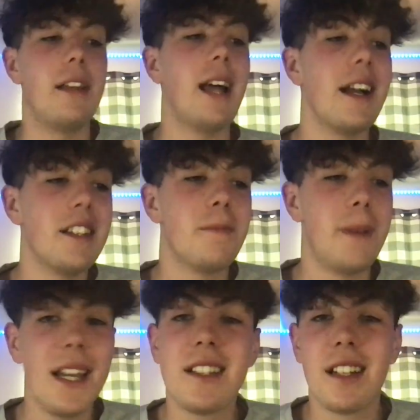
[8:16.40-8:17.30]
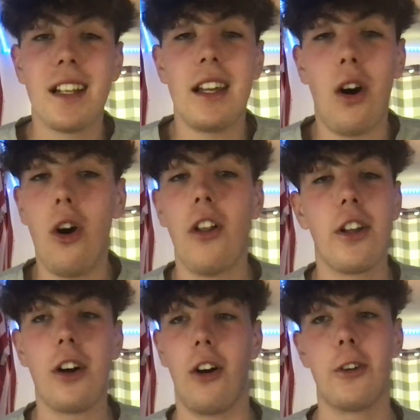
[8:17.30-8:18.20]
And that is basically all
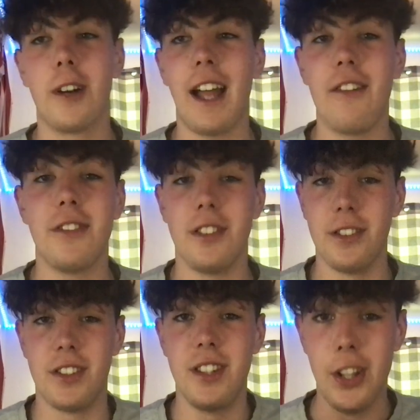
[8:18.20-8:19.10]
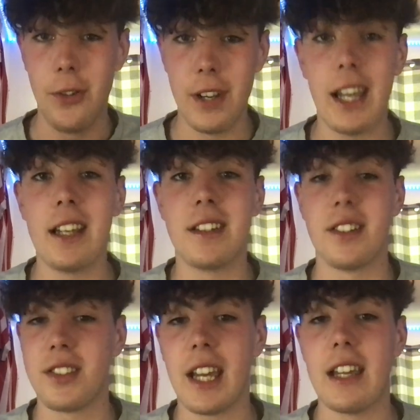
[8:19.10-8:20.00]
the concrete evidence you need
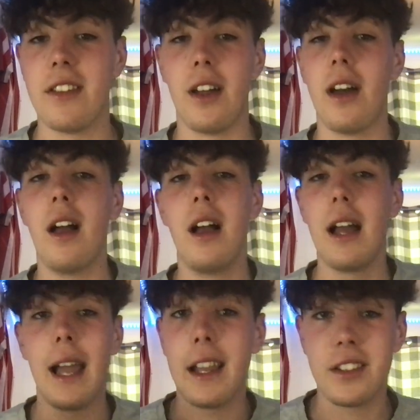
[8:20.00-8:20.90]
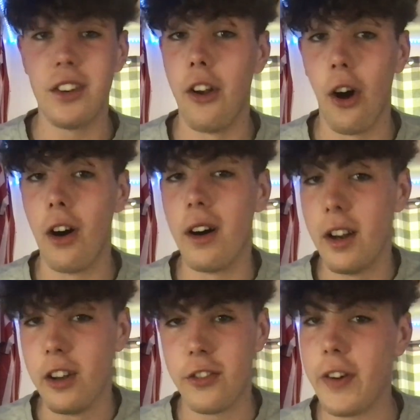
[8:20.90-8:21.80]
to say that it's not
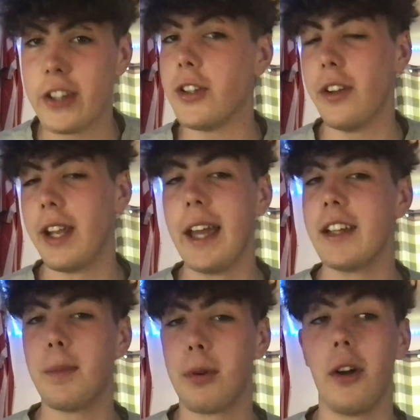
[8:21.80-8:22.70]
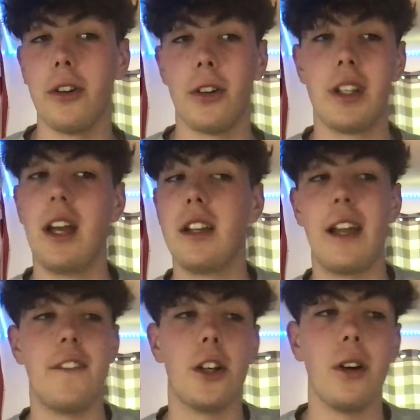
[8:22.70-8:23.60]
an official Nike product.
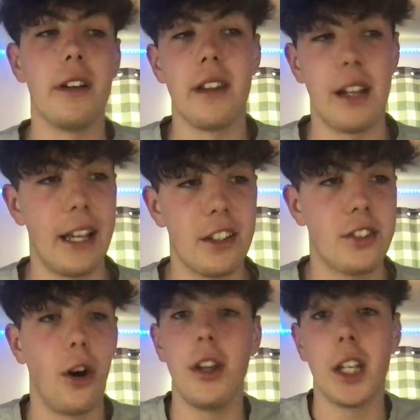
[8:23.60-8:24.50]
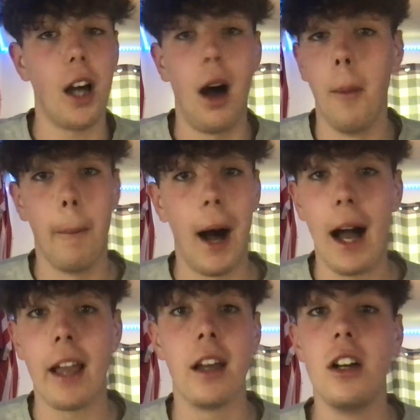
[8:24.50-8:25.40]
If you go onto the Nike store, you can't
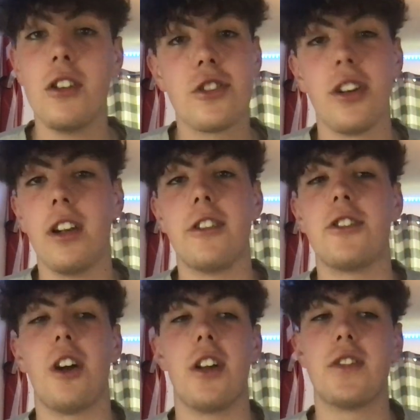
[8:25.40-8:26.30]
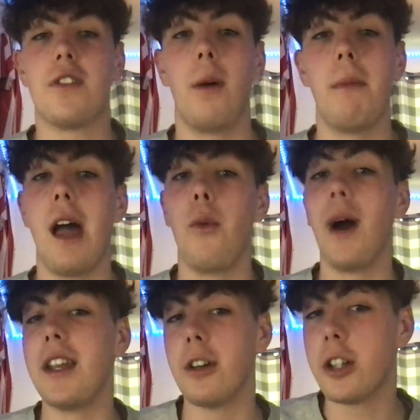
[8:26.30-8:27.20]
buy Sunderland shirts from there
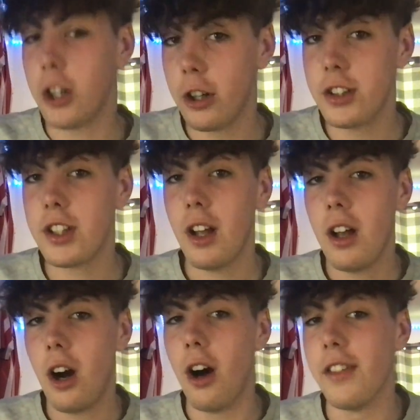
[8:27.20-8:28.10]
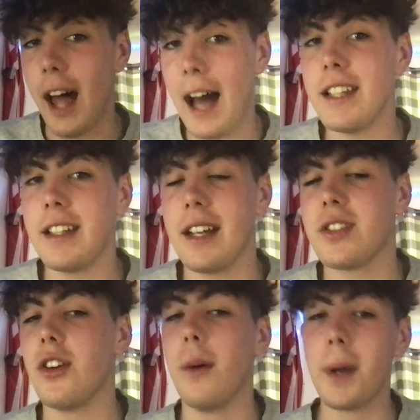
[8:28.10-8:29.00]
where you could on the Adidas
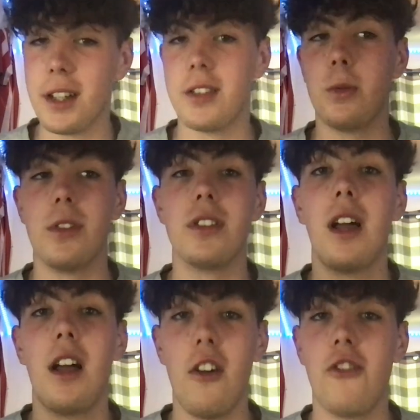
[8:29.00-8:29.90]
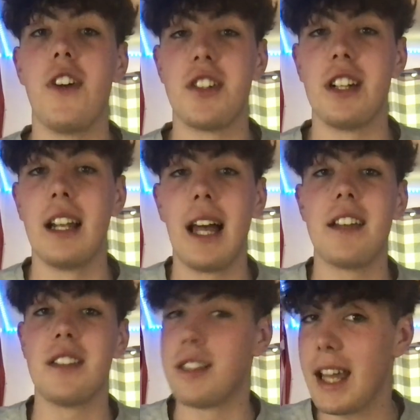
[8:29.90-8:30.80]
store, because it was officially
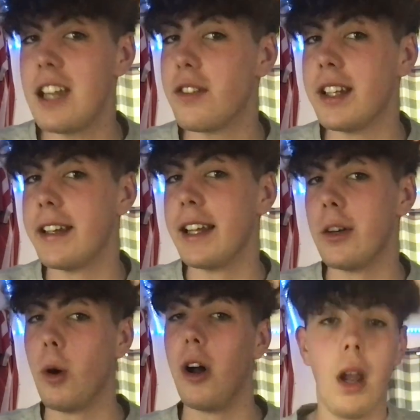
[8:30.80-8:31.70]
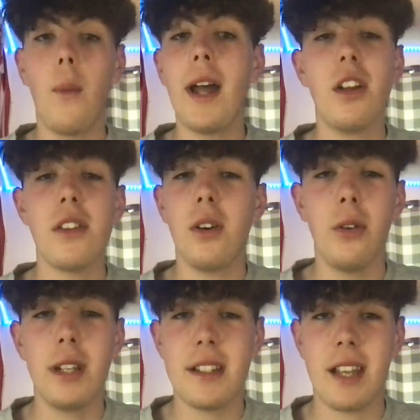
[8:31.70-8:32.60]
licensed, even in League One. And we're not the
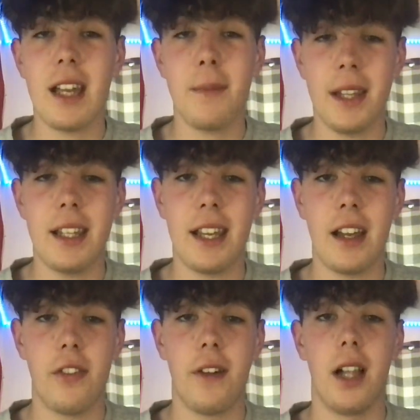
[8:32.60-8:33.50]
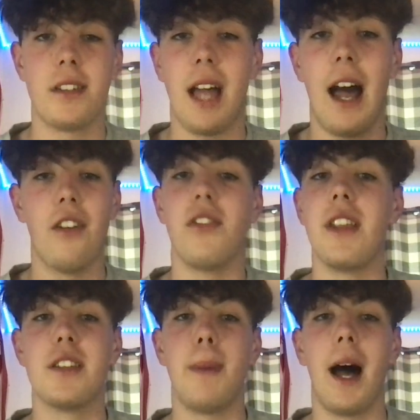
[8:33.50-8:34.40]
only team in the AFL to have
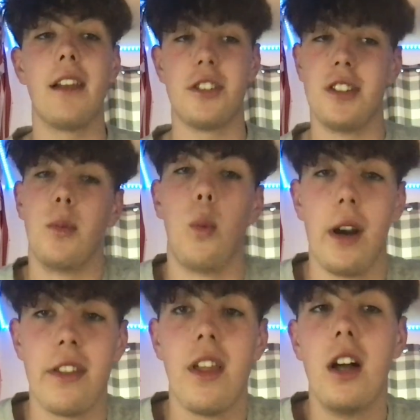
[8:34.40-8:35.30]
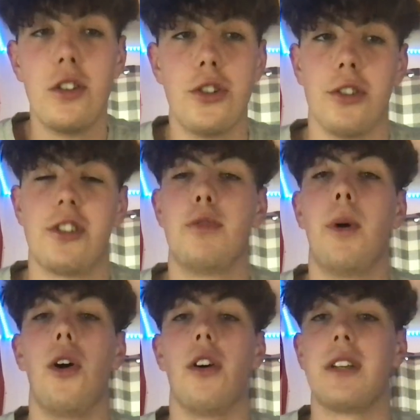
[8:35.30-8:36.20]
this partnership with Just
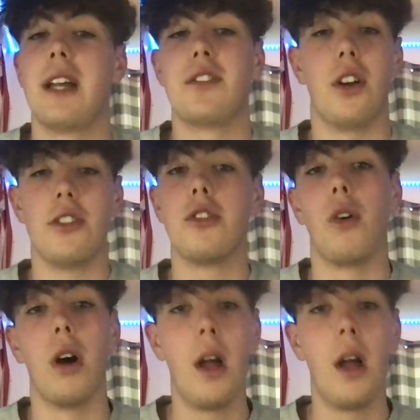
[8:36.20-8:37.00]
Sport. It's also